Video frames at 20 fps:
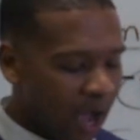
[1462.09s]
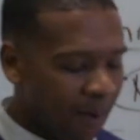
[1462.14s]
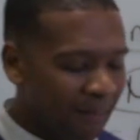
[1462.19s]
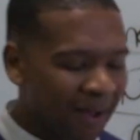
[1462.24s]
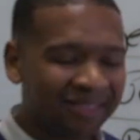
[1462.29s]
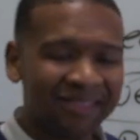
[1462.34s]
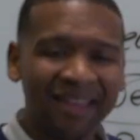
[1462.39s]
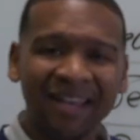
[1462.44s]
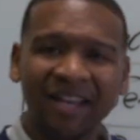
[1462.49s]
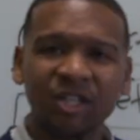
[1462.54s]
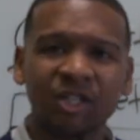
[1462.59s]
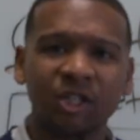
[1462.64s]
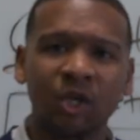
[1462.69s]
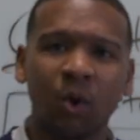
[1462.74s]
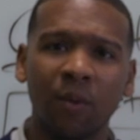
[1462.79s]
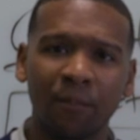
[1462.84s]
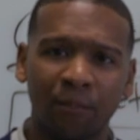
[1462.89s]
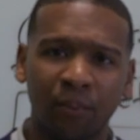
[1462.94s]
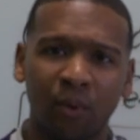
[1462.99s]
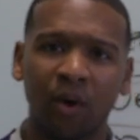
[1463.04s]
I think it's
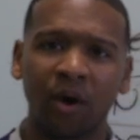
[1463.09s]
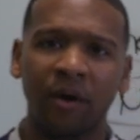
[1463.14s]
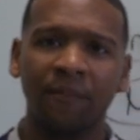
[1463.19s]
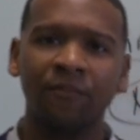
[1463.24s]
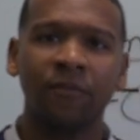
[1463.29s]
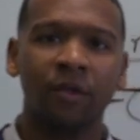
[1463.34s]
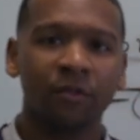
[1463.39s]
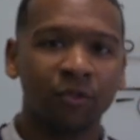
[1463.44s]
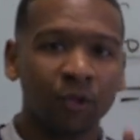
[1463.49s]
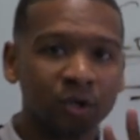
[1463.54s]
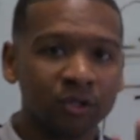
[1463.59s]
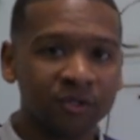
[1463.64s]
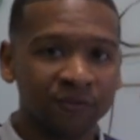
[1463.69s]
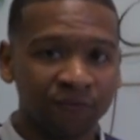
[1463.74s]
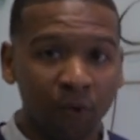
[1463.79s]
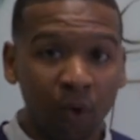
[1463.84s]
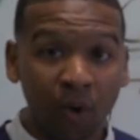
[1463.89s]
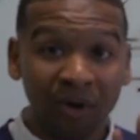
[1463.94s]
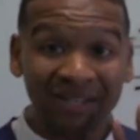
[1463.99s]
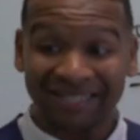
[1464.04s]
so important. Those
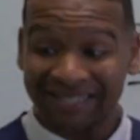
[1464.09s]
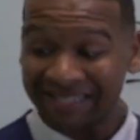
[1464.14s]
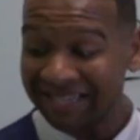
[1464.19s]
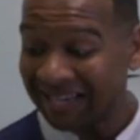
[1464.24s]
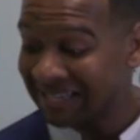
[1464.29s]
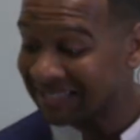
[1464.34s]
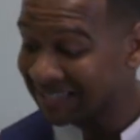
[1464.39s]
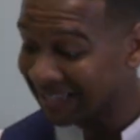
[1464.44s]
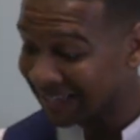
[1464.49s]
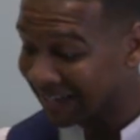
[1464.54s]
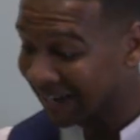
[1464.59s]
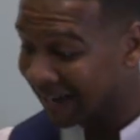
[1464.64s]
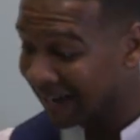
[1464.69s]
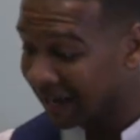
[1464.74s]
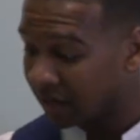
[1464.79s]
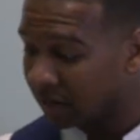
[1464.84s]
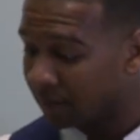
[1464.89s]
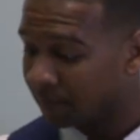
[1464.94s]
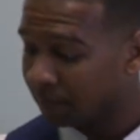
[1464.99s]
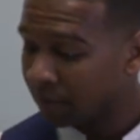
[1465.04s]
4 C's
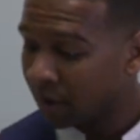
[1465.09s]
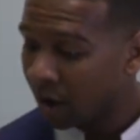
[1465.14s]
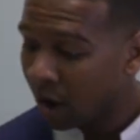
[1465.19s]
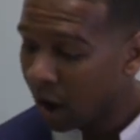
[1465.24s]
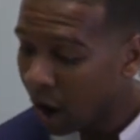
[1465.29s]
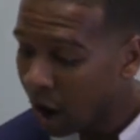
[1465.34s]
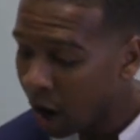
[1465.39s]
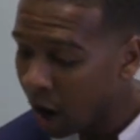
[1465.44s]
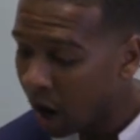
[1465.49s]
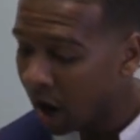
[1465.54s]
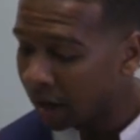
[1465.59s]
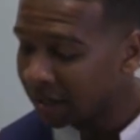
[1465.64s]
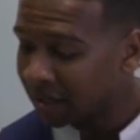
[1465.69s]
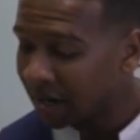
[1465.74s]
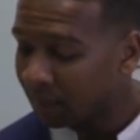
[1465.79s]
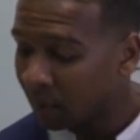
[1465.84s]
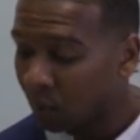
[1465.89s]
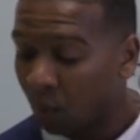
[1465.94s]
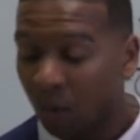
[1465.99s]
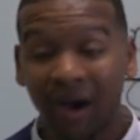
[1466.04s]
again are,
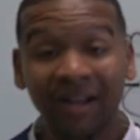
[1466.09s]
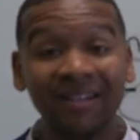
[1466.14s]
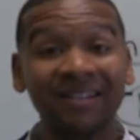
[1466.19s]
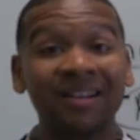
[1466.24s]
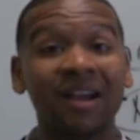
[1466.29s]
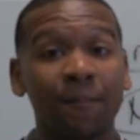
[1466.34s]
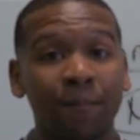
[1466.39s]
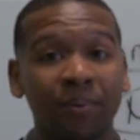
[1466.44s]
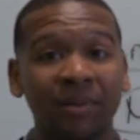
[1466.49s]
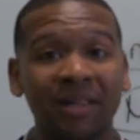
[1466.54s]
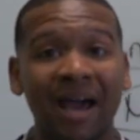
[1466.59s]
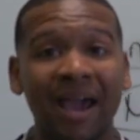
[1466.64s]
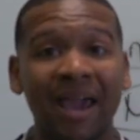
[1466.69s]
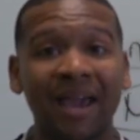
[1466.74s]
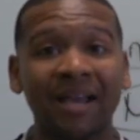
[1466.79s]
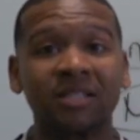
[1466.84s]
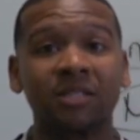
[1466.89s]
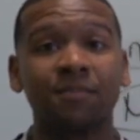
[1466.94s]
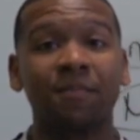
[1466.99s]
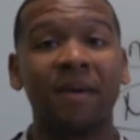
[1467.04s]
number 1,
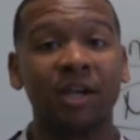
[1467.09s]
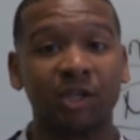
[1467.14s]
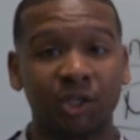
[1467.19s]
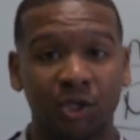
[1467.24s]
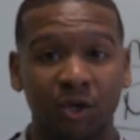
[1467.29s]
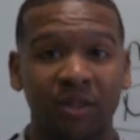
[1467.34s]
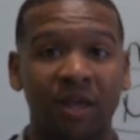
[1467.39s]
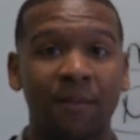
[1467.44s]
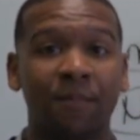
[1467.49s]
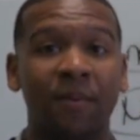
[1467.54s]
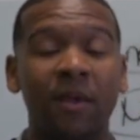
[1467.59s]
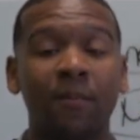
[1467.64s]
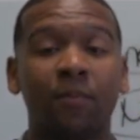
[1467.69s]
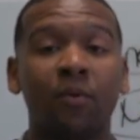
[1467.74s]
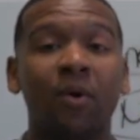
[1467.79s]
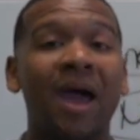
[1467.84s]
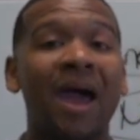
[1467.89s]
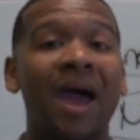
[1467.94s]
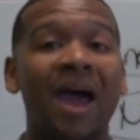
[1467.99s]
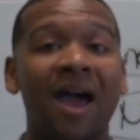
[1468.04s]
compliance. Make sure that
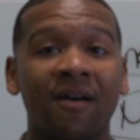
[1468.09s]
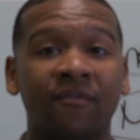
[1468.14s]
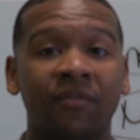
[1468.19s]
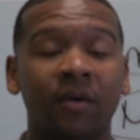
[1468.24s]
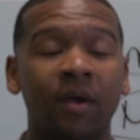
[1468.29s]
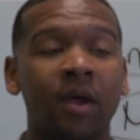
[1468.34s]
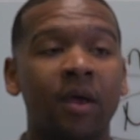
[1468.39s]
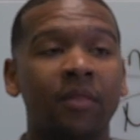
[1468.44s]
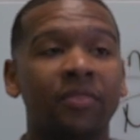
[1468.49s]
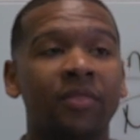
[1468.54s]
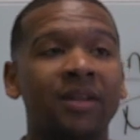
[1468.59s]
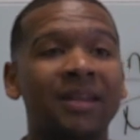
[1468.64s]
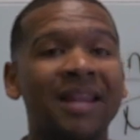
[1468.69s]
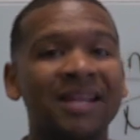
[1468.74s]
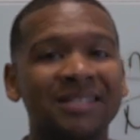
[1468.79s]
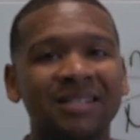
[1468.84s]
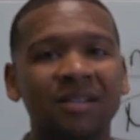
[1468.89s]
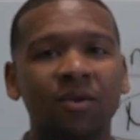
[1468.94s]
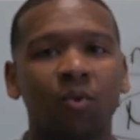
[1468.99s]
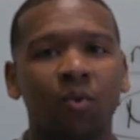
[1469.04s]
people have
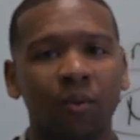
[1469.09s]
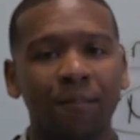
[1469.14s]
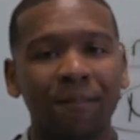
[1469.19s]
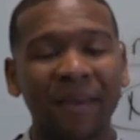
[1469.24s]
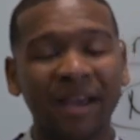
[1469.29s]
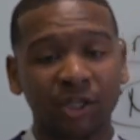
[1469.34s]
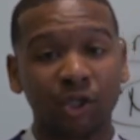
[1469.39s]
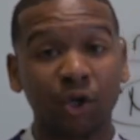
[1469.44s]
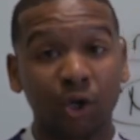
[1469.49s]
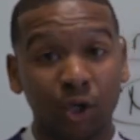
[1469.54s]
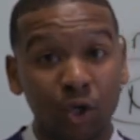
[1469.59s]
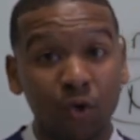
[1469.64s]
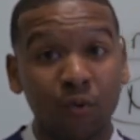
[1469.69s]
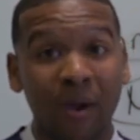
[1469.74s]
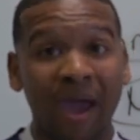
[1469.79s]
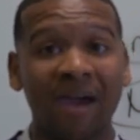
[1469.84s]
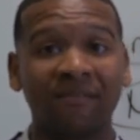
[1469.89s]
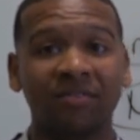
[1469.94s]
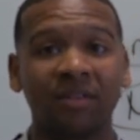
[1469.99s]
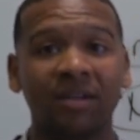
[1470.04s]
make sure you
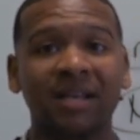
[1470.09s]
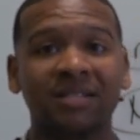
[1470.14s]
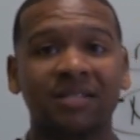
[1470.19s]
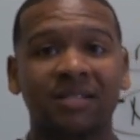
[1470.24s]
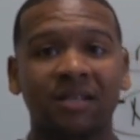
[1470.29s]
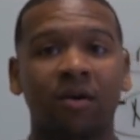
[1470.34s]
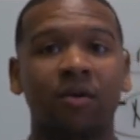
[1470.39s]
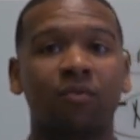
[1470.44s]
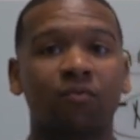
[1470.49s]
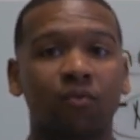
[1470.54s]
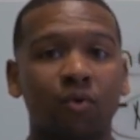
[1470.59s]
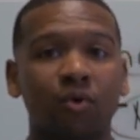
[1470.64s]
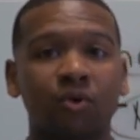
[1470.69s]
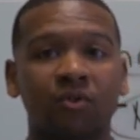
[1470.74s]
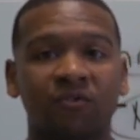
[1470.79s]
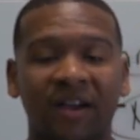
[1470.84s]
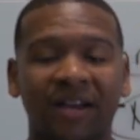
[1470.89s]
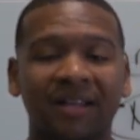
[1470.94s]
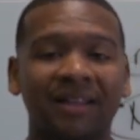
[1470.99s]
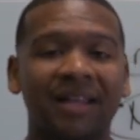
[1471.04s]
have the necessary
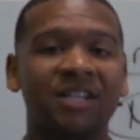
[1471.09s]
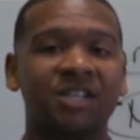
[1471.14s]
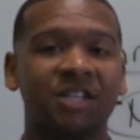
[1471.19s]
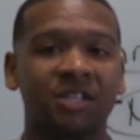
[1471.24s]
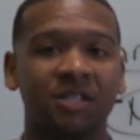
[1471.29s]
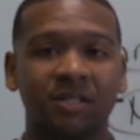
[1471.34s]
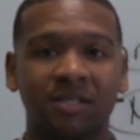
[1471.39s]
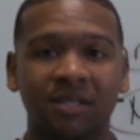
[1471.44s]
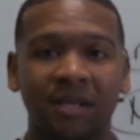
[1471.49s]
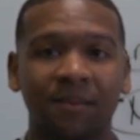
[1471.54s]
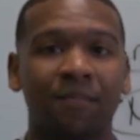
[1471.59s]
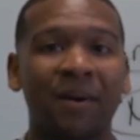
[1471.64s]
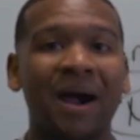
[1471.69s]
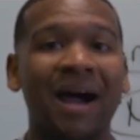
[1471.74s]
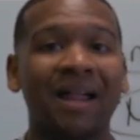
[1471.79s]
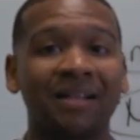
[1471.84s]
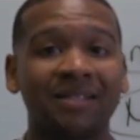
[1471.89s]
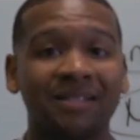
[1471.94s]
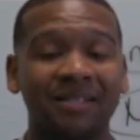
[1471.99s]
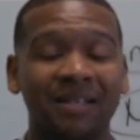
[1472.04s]
rules, regulations, and
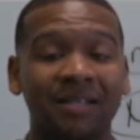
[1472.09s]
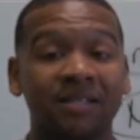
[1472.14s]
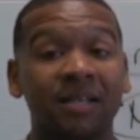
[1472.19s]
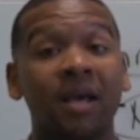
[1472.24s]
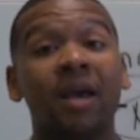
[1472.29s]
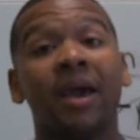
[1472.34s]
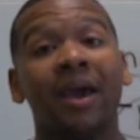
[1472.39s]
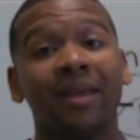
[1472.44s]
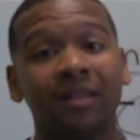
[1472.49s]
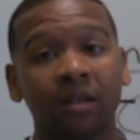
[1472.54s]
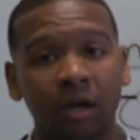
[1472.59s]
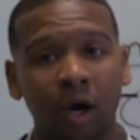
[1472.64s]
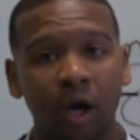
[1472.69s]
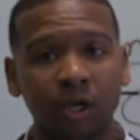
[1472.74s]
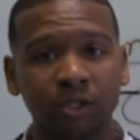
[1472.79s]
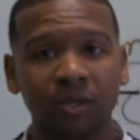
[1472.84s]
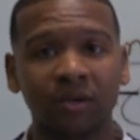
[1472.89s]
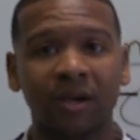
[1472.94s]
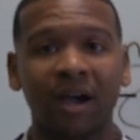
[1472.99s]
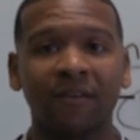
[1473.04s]
policies, and then
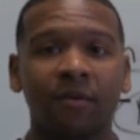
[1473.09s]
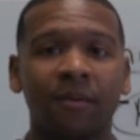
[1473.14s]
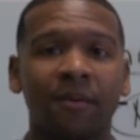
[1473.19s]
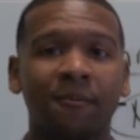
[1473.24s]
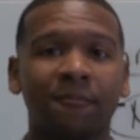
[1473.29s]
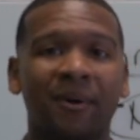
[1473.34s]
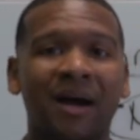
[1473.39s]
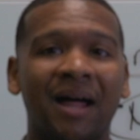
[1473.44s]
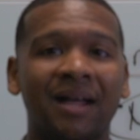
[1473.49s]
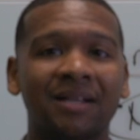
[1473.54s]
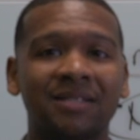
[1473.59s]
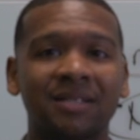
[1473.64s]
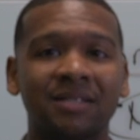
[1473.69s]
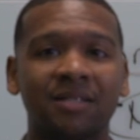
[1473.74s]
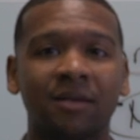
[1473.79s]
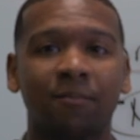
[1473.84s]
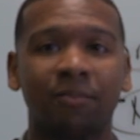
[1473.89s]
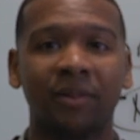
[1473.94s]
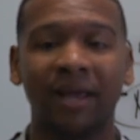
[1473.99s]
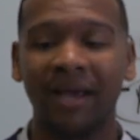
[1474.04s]
also government policies
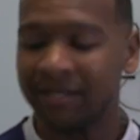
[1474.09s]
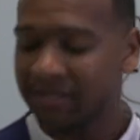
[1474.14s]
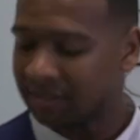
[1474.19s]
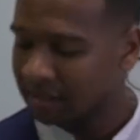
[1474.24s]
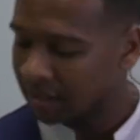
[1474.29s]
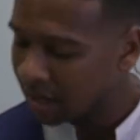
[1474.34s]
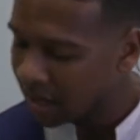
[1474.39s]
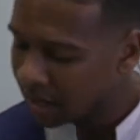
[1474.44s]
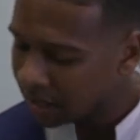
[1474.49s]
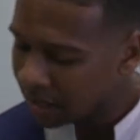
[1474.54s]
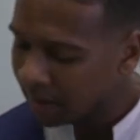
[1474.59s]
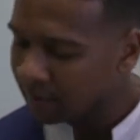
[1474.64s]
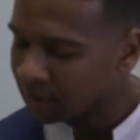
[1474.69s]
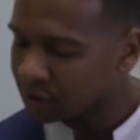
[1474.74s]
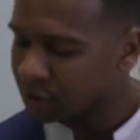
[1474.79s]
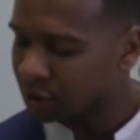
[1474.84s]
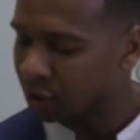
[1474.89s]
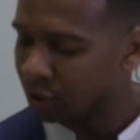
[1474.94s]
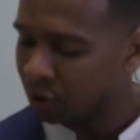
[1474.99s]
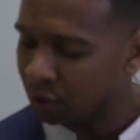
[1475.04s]
in place. Number
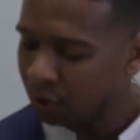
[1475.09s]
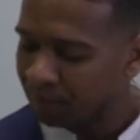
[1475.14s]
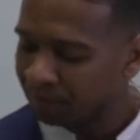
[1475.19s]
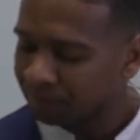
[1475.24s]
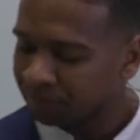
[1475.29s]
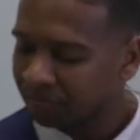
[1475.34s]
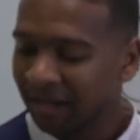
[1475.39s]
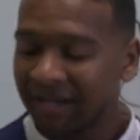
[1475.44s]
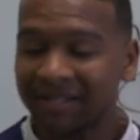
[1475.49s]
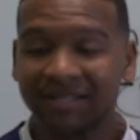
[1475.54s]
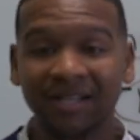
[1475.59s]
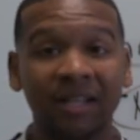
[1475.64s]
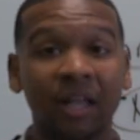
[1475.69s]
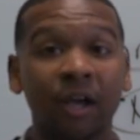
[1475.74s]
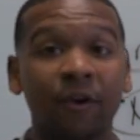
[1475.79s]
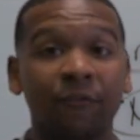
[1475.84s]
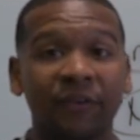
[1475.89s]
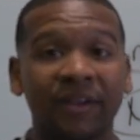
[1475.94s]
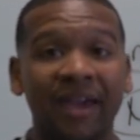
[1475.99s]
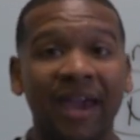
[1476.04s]
2 is
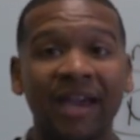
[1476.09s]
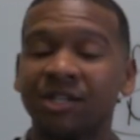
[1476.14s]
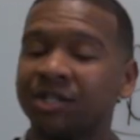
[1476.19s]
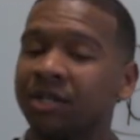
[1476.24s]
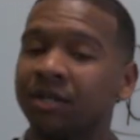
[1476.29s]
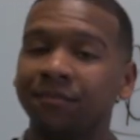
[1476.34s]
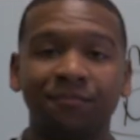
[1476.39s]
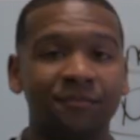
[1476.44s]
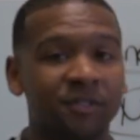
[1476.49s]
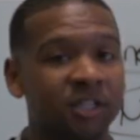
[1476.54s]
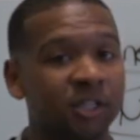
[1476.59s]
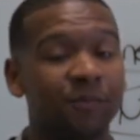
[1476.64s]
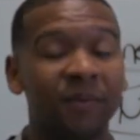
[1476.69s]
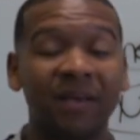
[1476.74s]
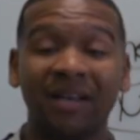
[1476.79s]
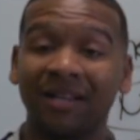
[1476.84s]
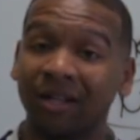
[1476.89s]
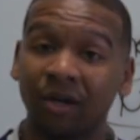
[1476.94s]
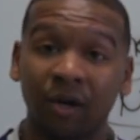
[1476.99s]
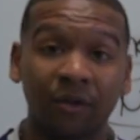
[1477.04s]
clarification. Just
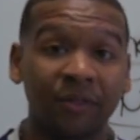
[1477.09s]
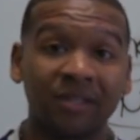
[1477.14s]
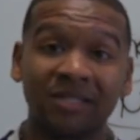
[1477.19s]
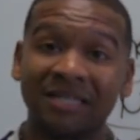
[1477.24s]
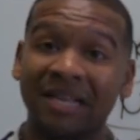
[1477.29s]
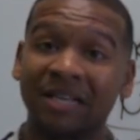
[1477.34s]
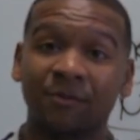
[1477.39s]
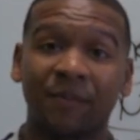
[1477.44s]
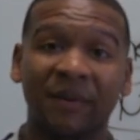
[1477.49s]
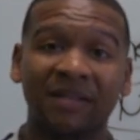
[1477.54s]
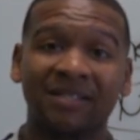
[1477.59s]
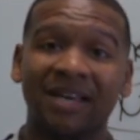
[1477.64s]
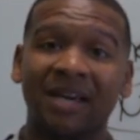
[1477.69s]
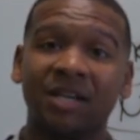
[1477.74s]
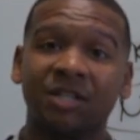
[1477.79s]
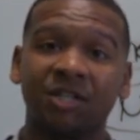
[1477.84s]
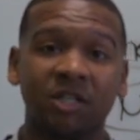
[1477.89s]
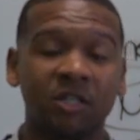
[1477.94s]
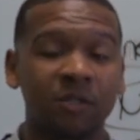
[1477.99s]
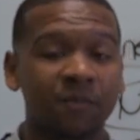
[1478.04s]
be clear on those
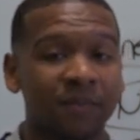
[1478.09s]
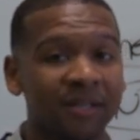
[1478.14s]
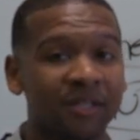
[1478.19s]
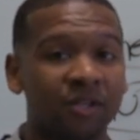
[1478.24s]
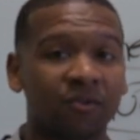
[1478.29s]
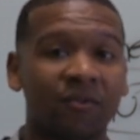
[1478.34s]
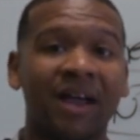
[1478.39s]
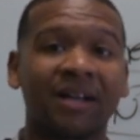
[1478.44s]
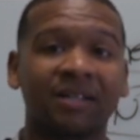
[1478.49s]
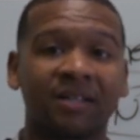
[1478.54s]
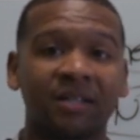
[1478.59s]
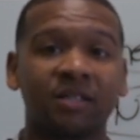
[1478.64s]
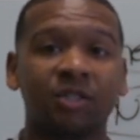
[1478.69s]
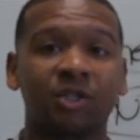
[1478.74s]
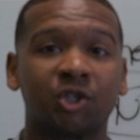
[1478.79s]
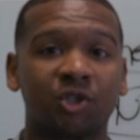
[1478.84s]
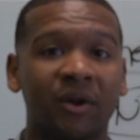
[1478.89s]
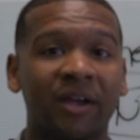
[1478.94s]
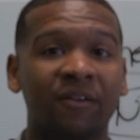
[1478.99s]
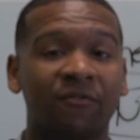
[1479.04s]
expectations. Be direct and
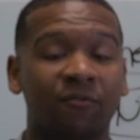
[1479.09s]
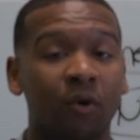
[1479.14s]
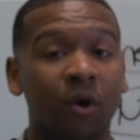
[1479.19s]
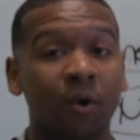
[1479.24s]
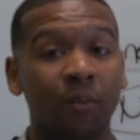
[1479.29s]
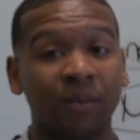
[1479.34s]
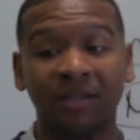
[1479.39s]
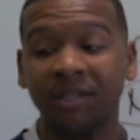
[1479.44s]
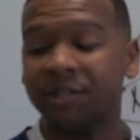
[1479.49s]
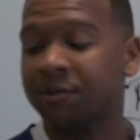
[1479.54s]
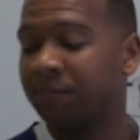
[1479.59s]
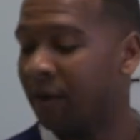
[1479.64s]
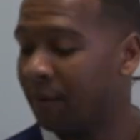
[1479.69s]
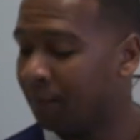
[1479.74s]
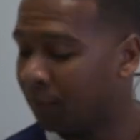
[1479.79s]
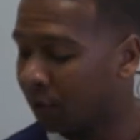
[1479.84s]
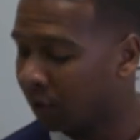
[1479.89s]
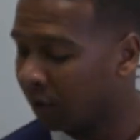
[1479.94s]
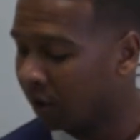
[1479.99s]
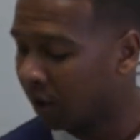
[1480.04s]
straightforward with these
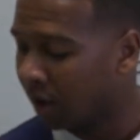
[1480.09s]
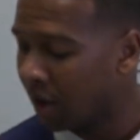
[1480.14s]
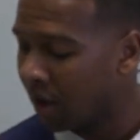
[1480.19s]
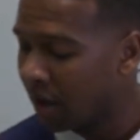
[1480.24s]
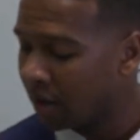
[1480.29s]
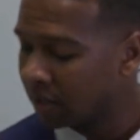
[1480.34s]
people.